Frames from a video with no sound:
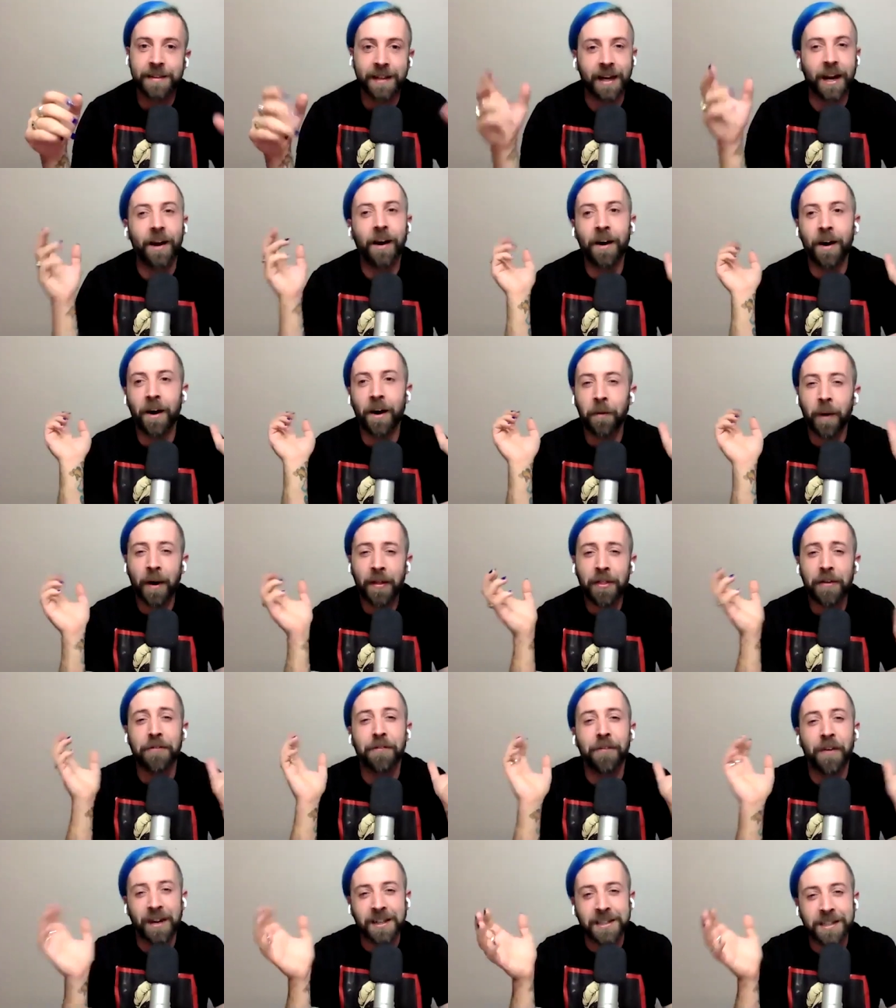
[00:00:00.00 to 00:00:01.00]
you're like, oh, why the
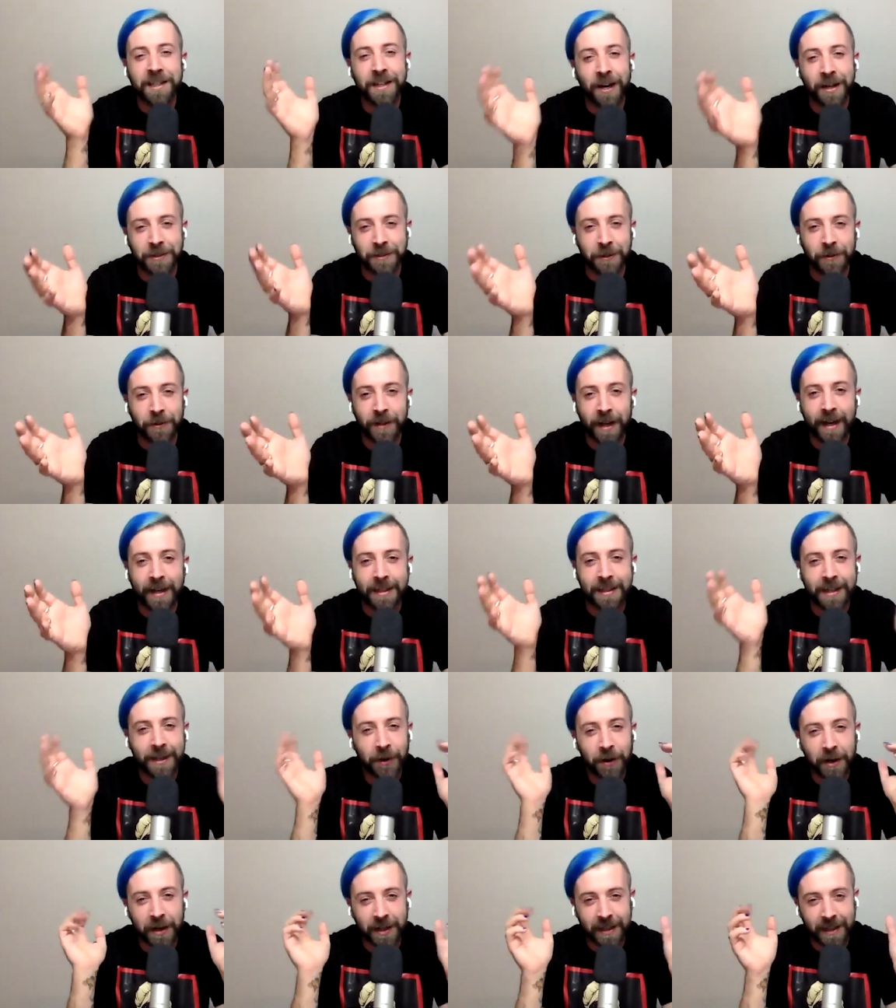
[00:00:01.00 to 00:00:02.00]
fuck did I do that?
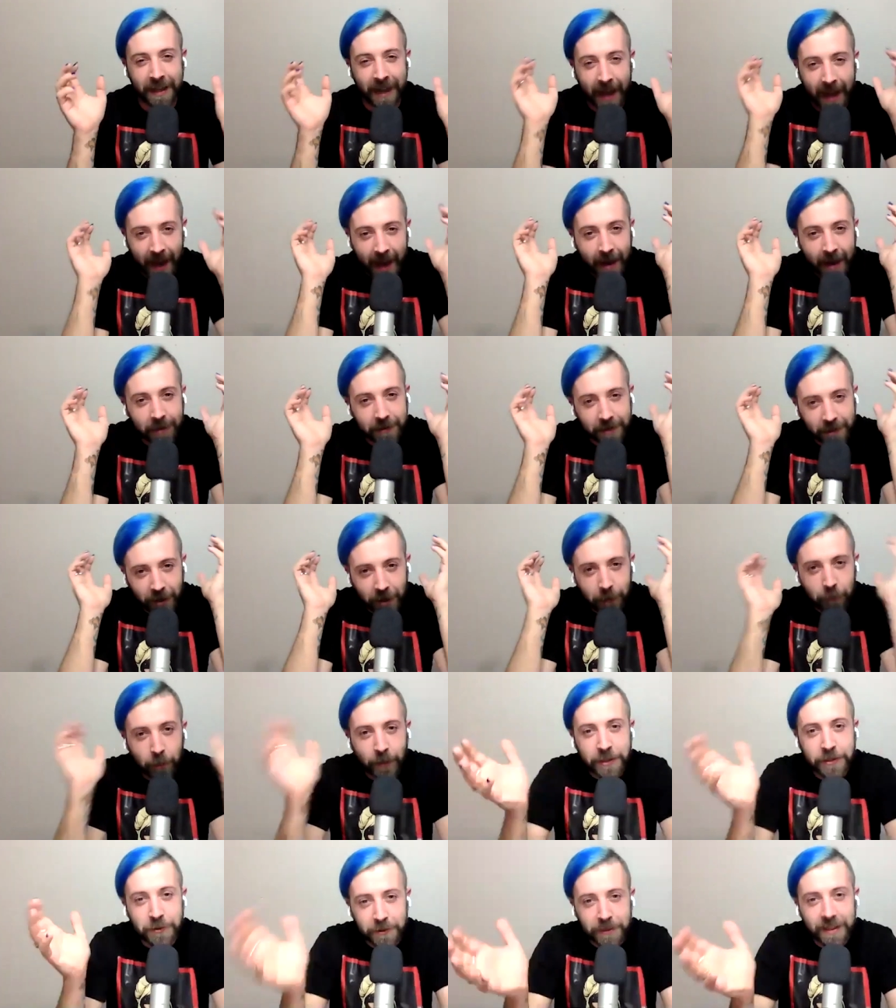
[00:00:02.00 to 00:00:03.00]
Could I
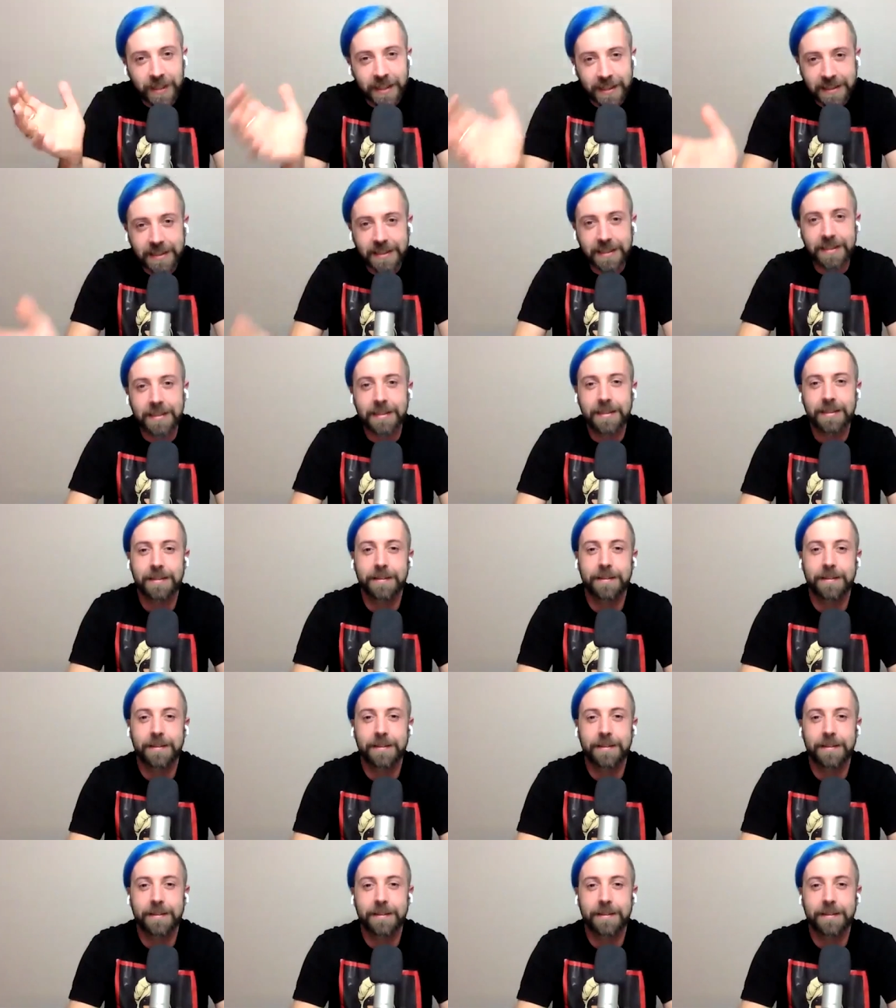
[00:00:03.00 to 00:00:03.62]
redo this?